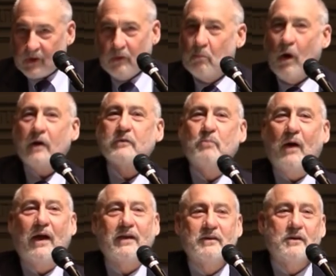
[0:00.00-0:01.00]
marked
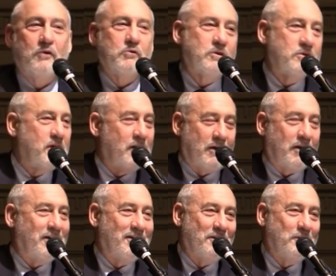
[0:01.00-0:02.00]
by you know
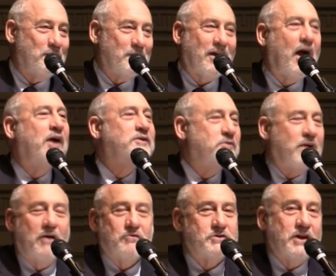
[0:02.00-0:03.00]
uh, kinds of
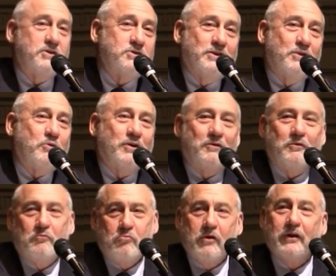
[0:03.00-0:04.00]
conversation that were
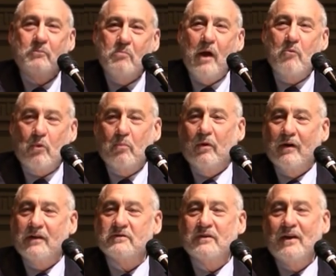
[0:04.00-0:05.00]
really memorable
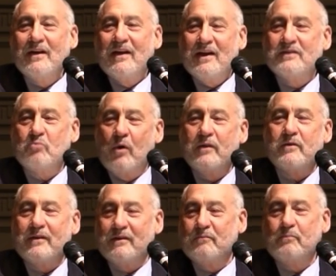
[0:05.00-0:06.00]
as as one of
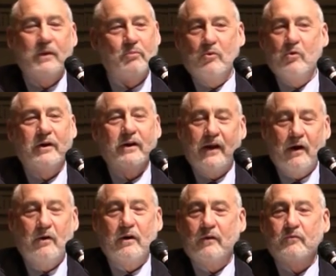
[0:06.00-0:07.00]
the people who had
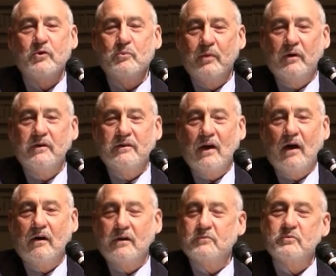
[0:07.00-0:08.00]
inherited a few billion
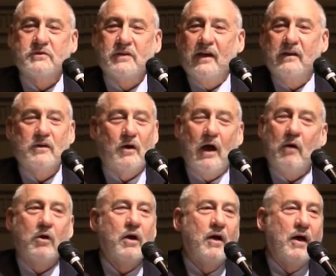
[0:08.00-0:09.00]
dollars was saying you know
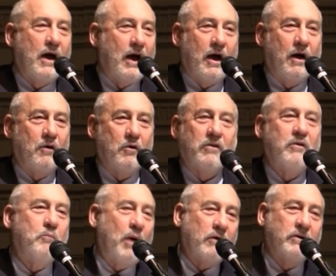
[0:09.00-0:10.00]
how, how
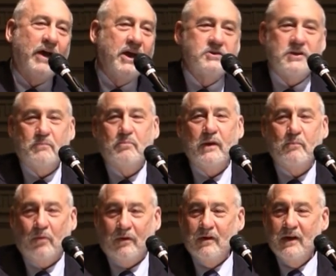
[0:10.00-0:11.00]
about lazy
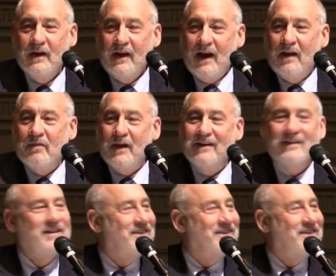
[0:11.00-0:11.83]
people and then